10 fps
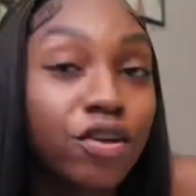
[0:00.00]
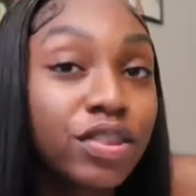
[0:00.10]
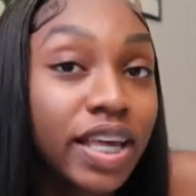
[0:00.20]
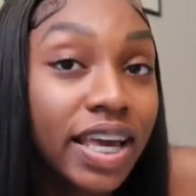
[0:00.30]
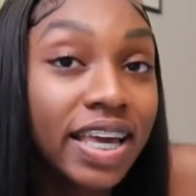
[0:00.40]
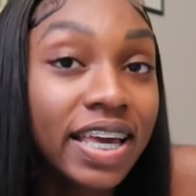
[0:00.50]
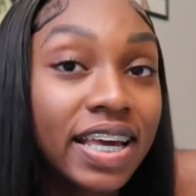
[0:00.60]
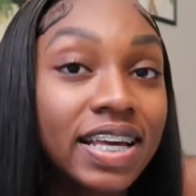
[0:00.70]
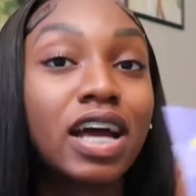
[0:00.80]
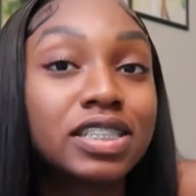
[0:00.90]
thing
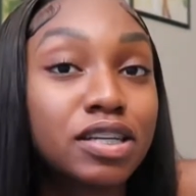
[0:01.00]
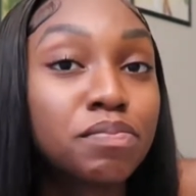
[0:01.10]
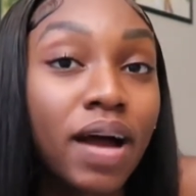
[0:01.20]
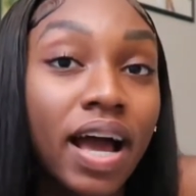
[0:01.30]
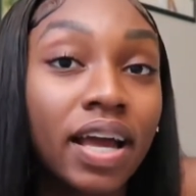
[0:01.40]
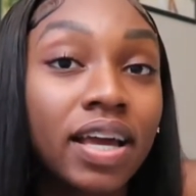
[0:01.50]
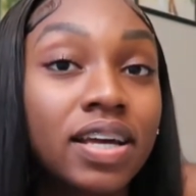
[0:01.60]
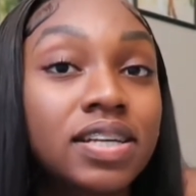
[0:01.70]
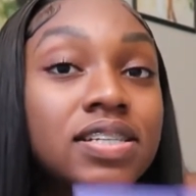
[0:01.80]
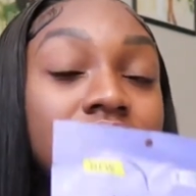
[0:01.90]
I did buy
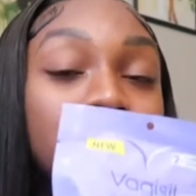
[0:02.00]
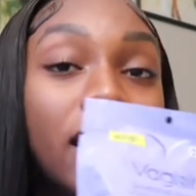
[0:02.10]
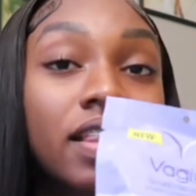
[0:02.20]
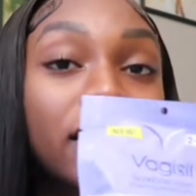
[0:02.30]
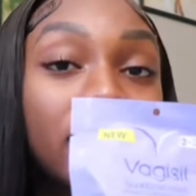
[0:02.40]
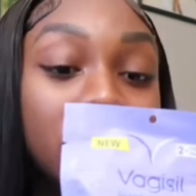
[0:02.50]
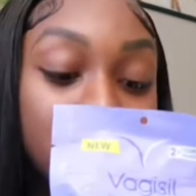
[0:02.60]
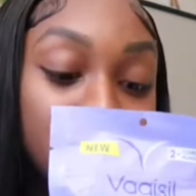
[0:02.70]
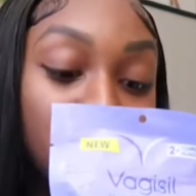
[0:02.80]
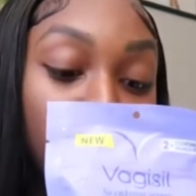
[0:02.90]
is
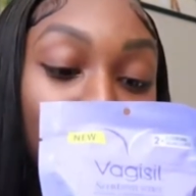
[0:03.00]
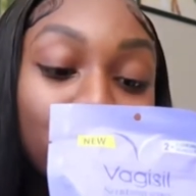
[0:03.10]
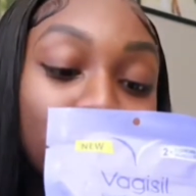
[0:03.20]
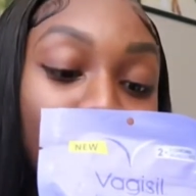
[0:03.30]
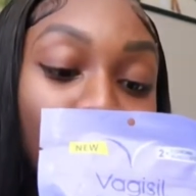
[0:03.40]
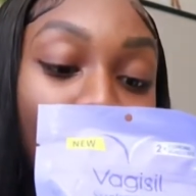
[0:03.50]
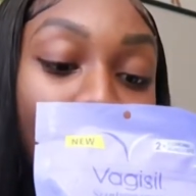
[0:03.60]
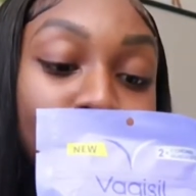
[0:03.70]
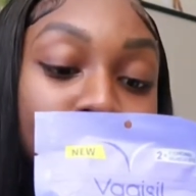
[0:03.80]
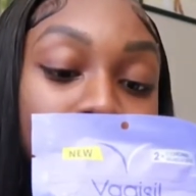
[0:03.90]
these personal
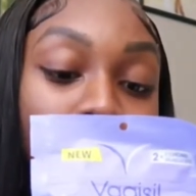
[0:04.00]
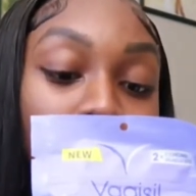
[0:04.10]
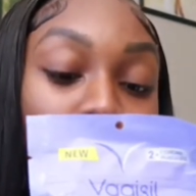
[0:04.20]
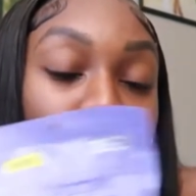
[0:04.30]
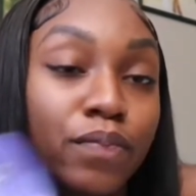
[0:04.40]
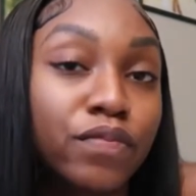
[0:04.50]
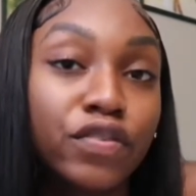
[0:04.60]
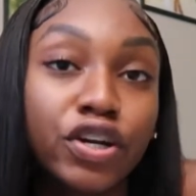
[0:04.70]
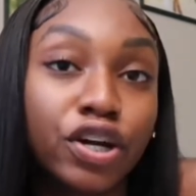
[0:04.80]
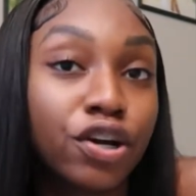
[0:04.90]
wipes
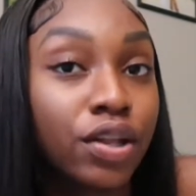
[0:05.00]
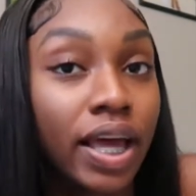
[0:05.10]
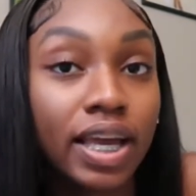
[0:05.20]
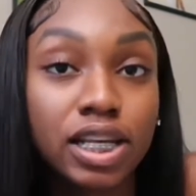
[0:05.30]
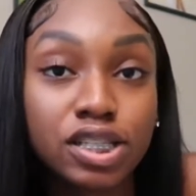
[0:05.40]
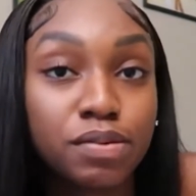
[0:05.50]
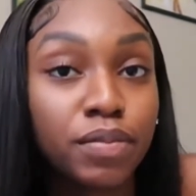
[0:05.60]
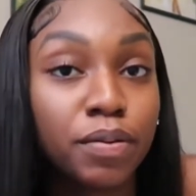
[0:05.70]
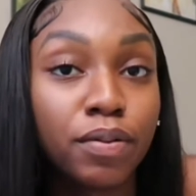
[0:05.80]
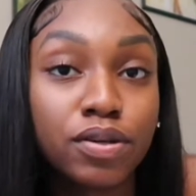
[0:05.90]
for your like
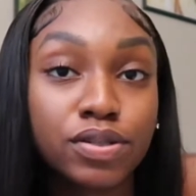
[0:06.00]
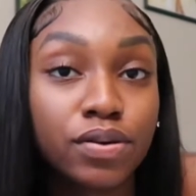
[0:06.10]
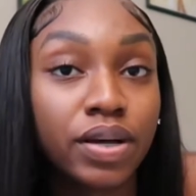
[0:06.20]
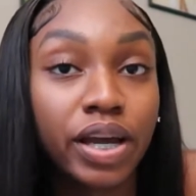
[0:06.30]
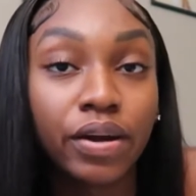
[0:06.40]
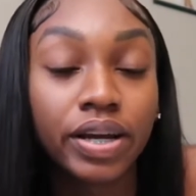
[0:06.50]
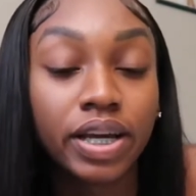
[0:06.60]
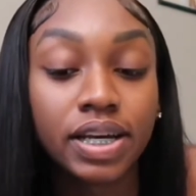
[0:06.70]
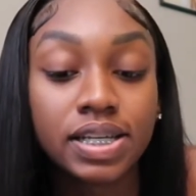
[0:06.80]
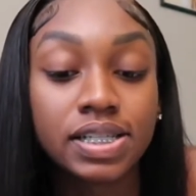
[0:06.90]
intimate personal
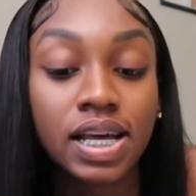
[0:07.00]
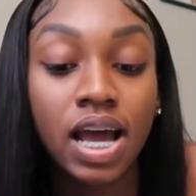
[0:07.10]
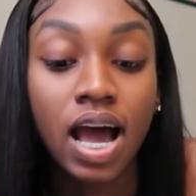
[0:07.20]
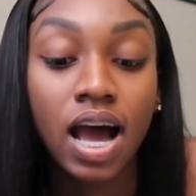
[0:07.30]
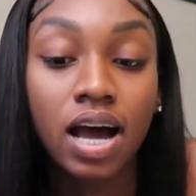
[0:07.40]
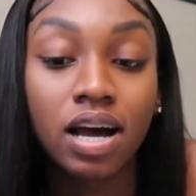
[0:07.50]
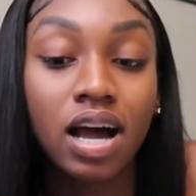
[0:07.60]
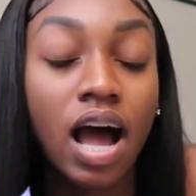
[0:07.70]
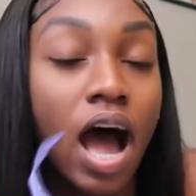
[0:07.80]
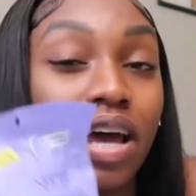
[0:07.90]
areas.
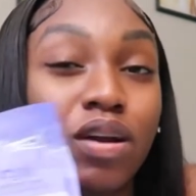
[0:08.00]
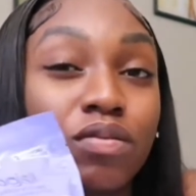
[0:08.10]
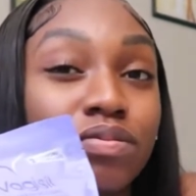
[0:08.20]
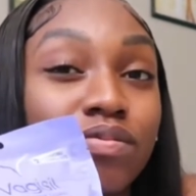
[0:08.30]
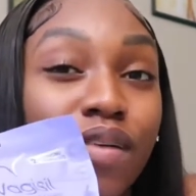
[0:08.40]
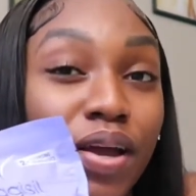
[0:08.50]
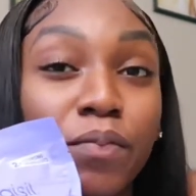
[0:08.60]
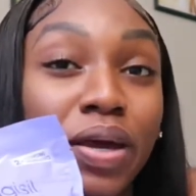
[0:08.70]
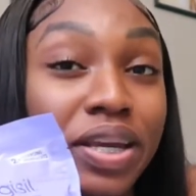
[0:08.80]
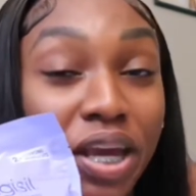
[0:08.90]
I don't
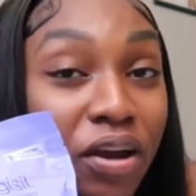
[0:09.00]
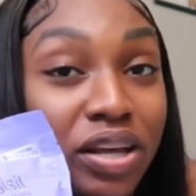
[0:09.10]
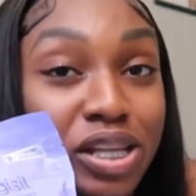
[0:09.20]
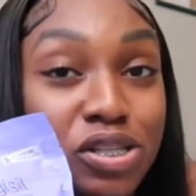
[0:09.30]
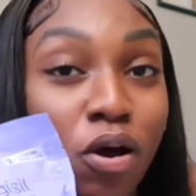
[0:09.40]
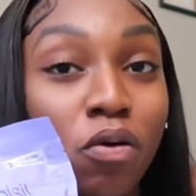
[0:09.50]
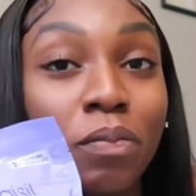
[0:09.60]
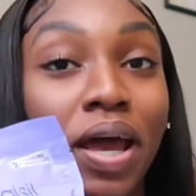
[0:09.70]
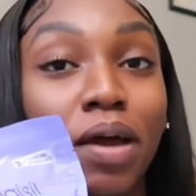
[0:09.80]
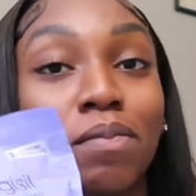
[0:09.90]
recommend carrying this whole
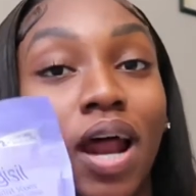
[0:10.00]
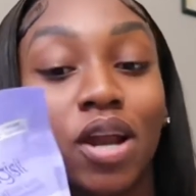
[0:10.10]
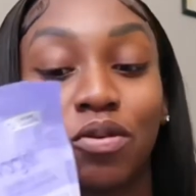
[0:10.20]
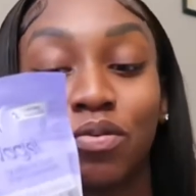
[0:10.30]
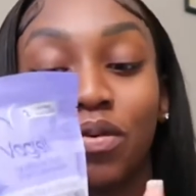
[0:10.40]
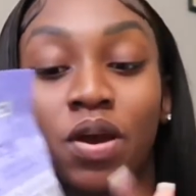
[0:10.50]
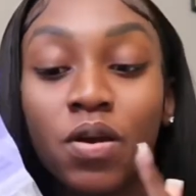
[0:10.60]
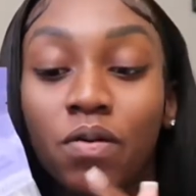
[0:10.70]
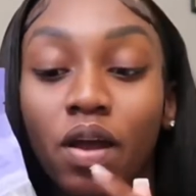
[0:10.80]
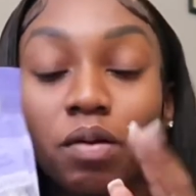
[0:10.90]
bag, but I do
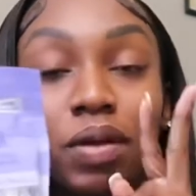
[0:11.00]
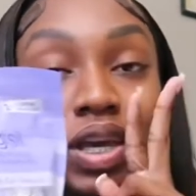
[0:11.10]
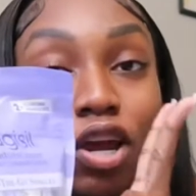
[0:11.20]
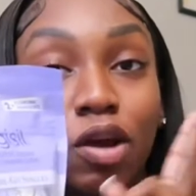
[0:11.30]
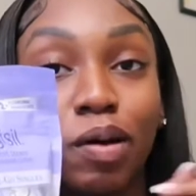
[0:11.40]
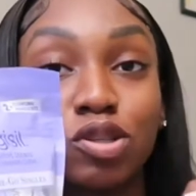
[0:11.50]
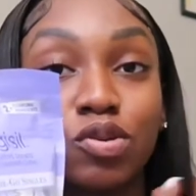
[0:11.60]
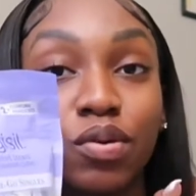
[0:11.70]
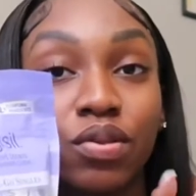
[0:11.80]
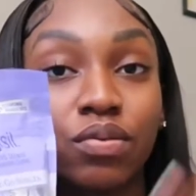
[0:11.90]
recommend carrying about
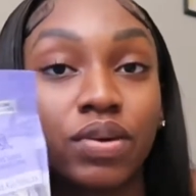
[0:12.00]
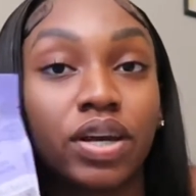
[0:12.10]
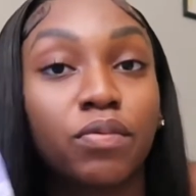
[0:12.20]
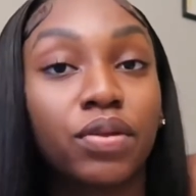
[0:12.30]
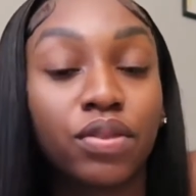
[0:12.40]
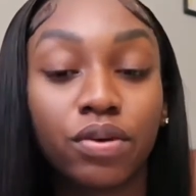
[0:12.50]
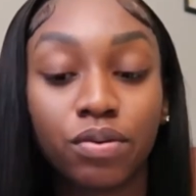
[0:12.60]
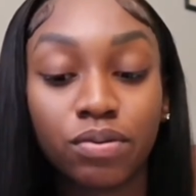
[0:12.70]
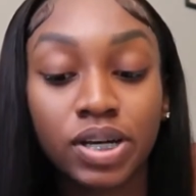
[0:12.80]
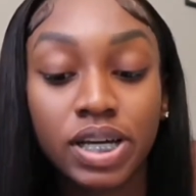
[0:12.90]
2 or 3 with you,